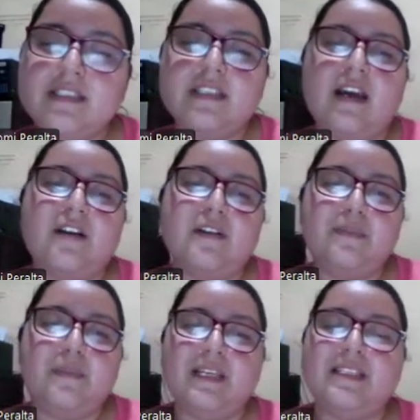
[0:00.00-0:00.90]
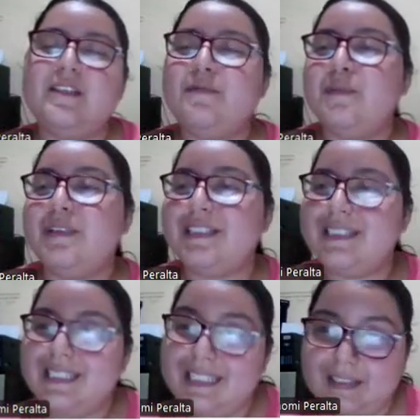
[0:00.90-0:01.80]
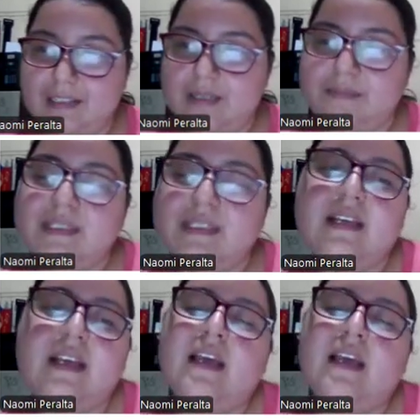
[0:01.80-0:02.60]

these are replaced with synonyms.